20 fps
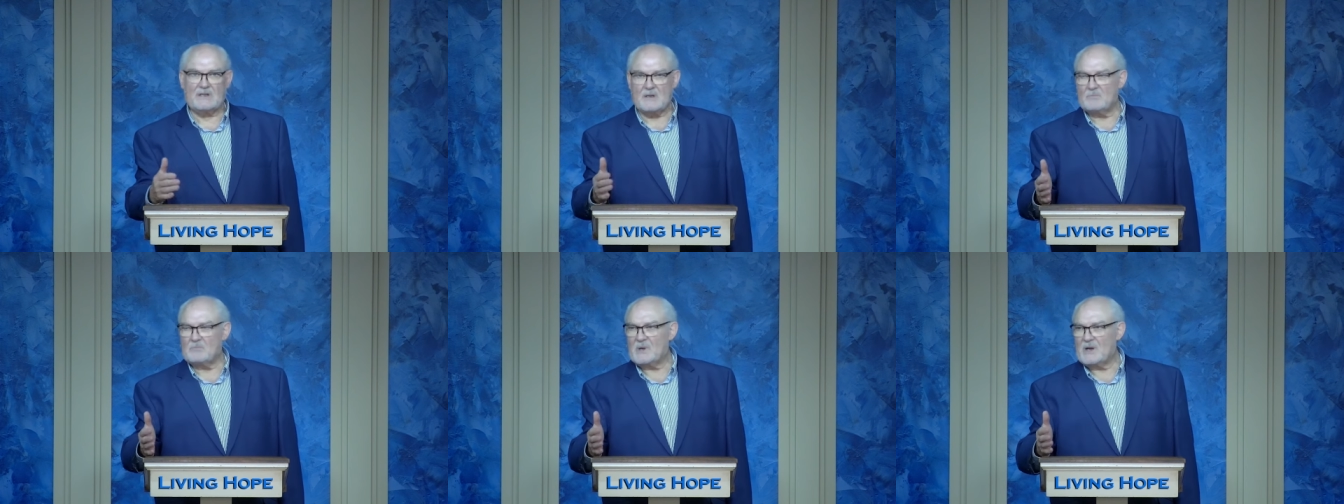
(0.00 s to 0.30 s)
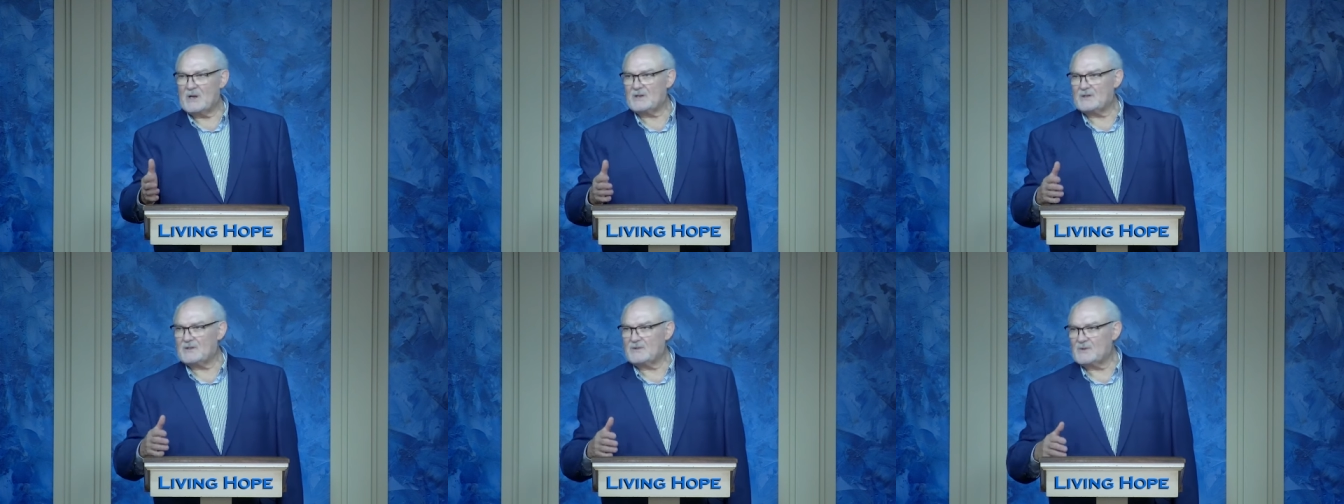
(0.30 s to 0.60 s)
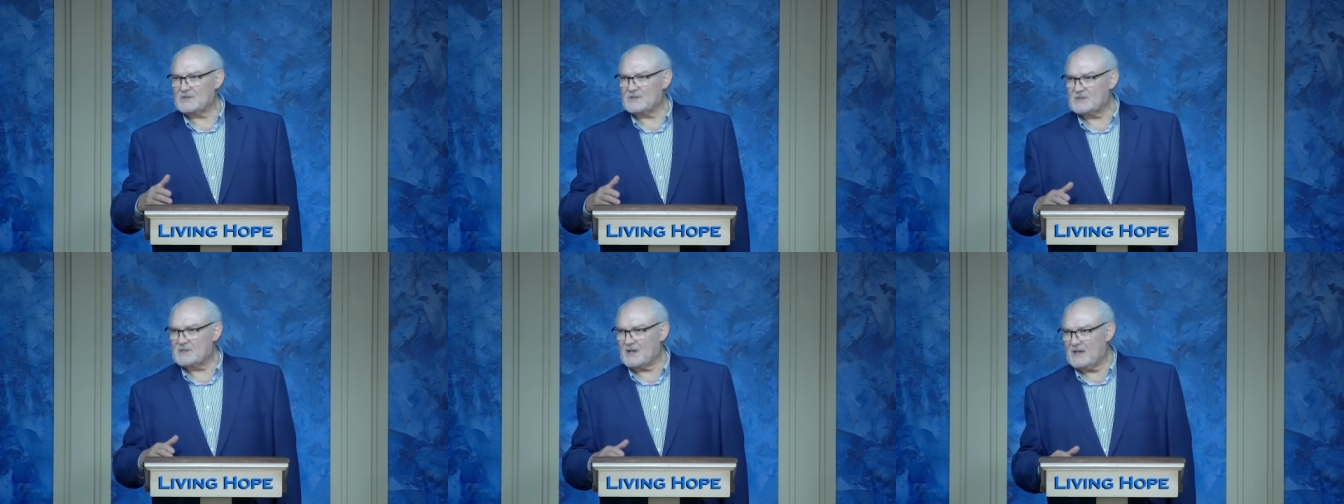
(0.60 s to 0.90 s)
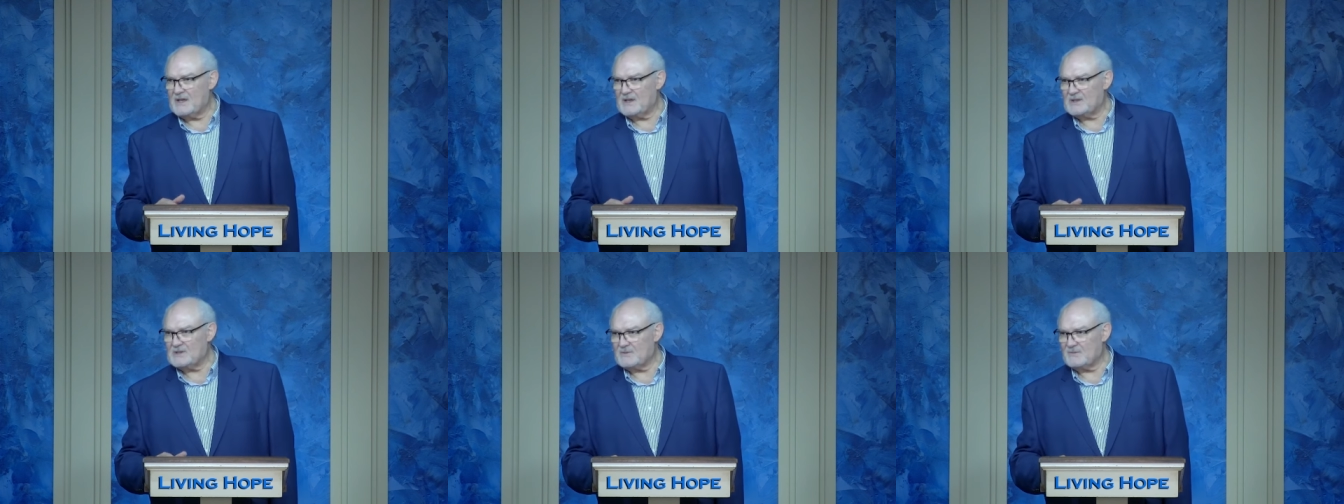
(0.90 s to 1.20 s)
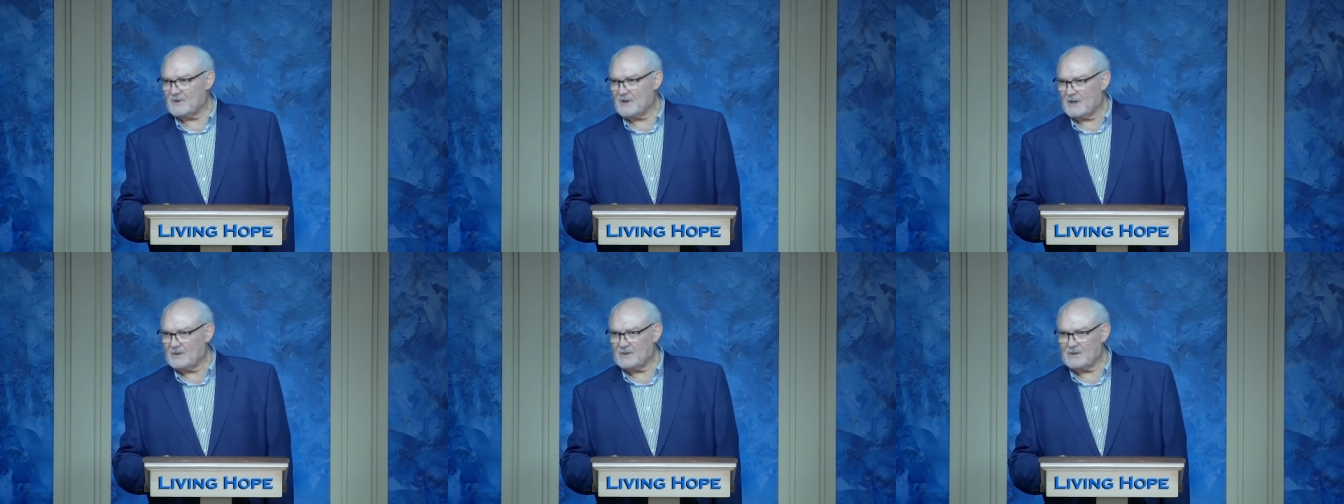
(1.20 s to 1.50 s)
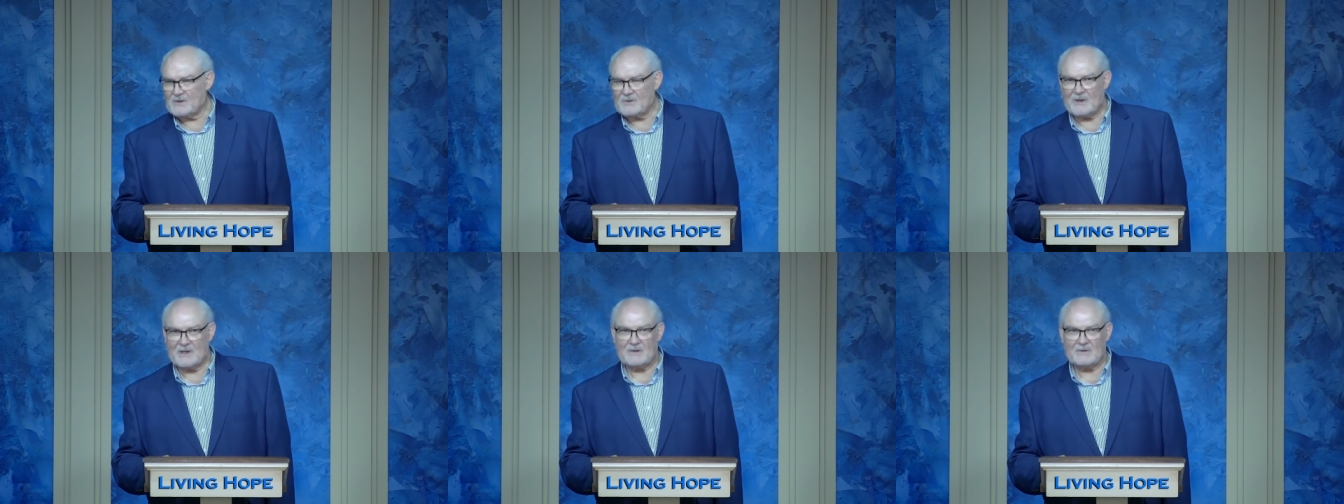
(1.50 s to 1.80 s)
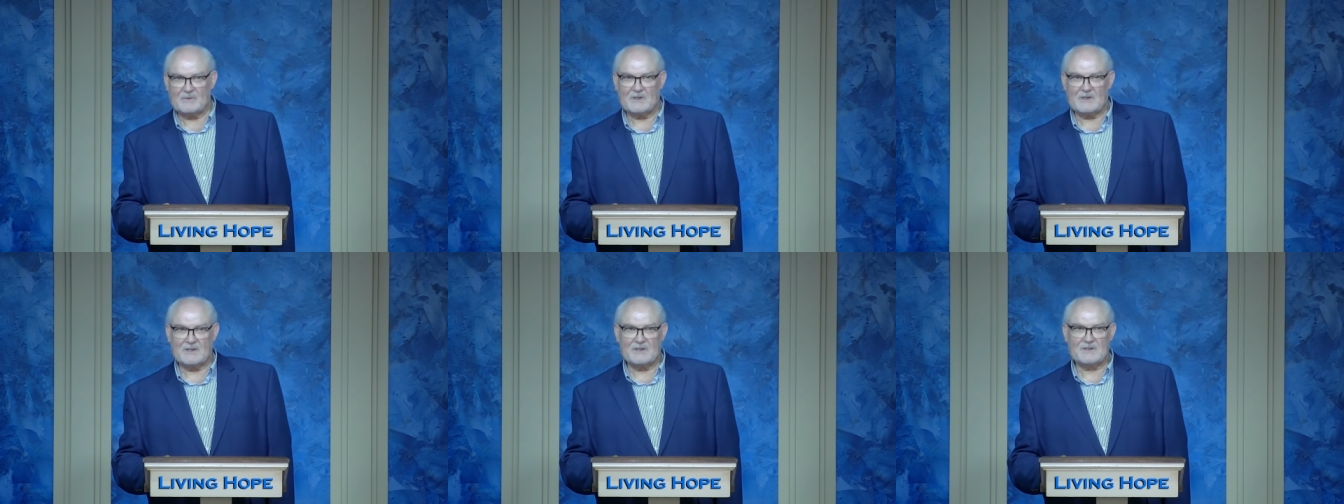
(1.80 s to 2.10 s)
compared to the sayings of other
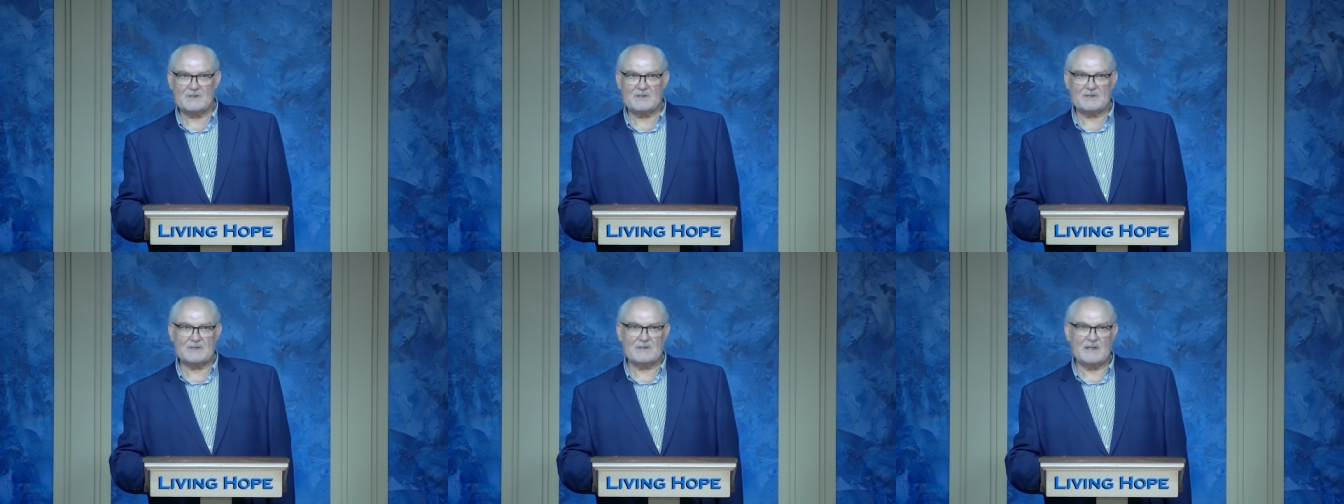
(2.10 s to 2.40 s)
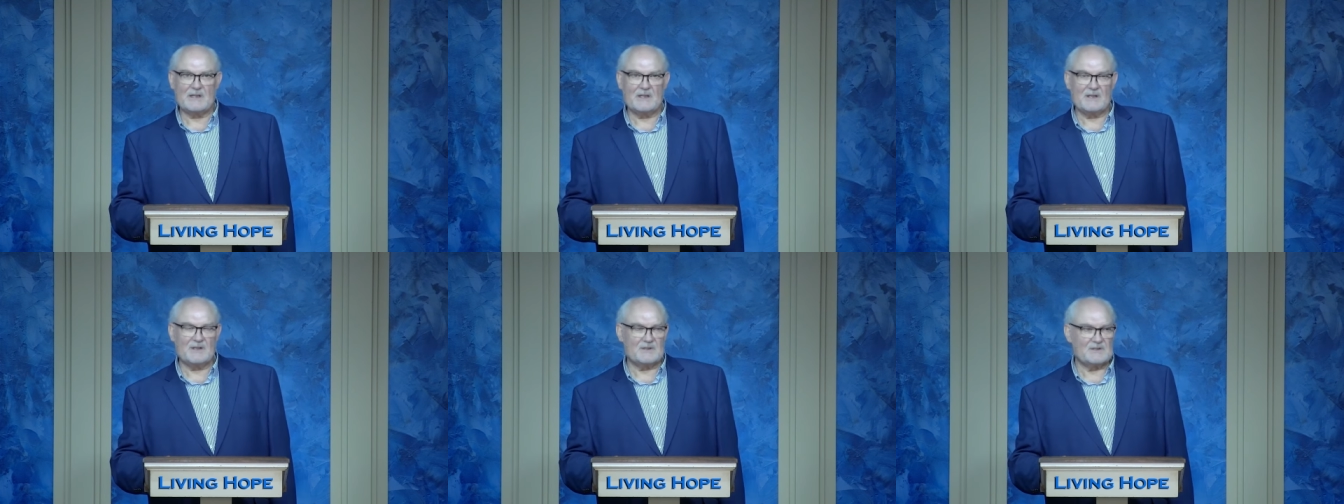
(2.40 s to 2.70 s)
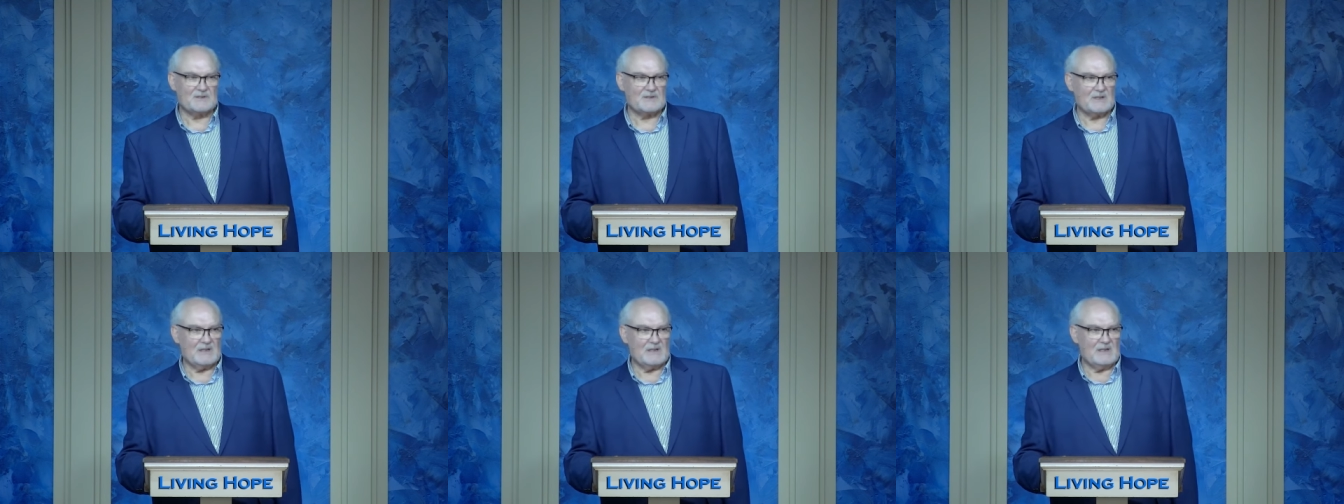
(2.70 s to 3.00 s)
great religious leaders.